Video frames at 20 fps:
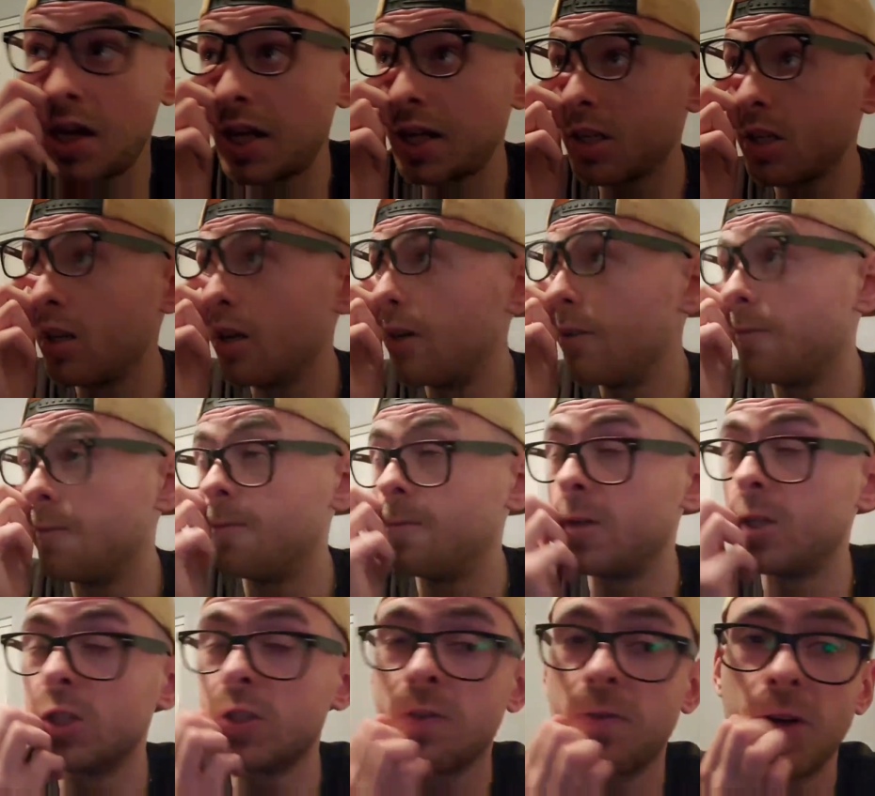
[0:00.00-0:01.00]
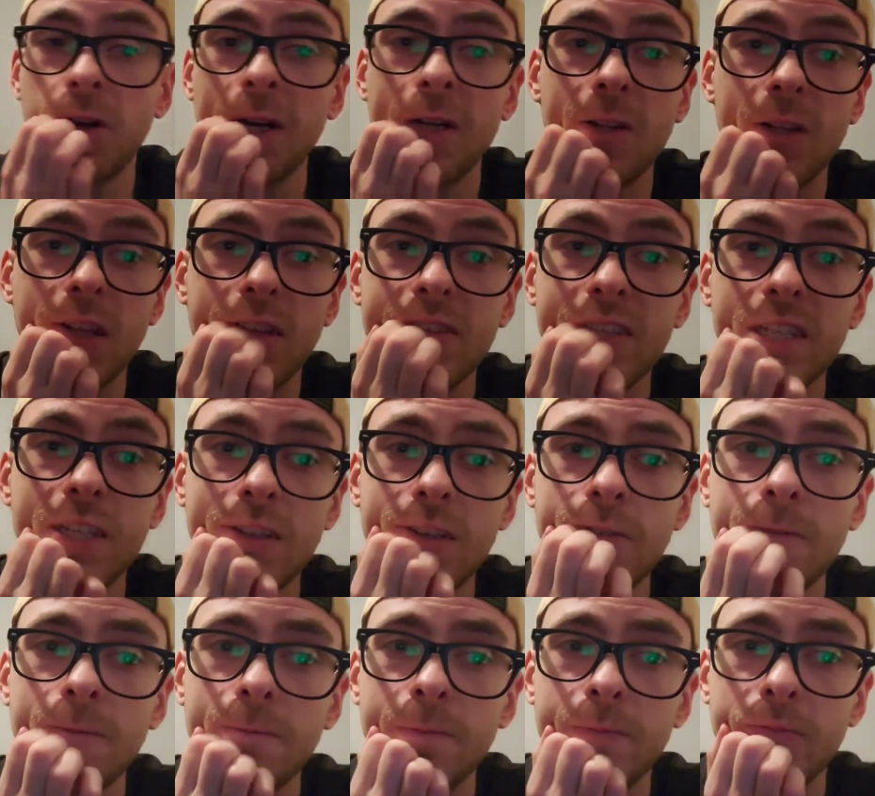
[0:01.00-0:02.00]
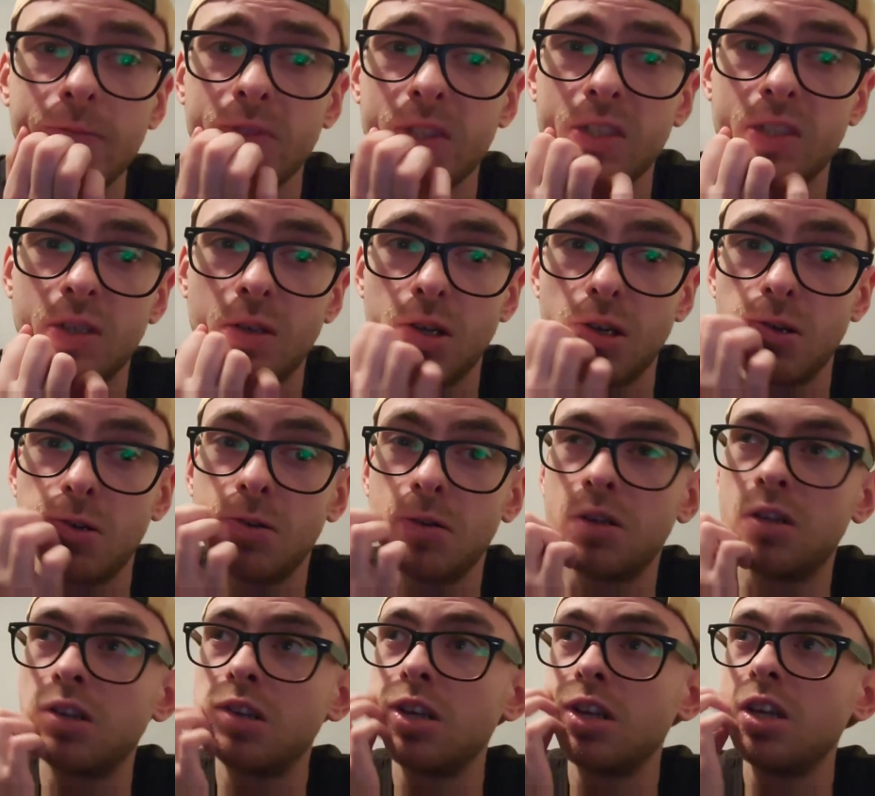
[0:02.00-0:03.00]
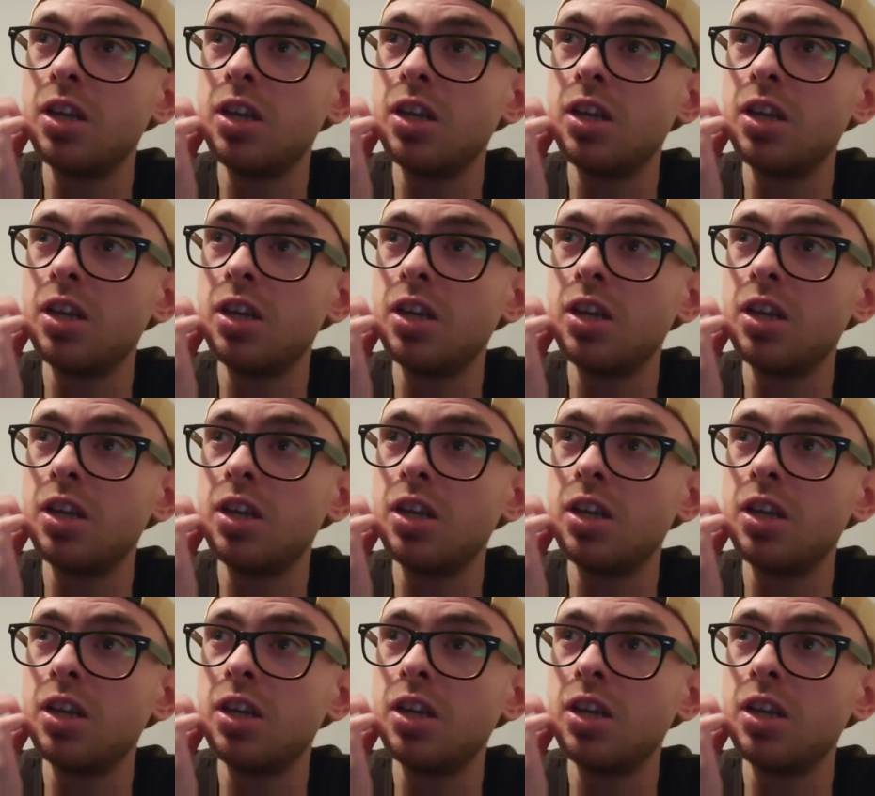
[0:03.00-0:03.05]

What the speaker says: I cut fish for a living, so...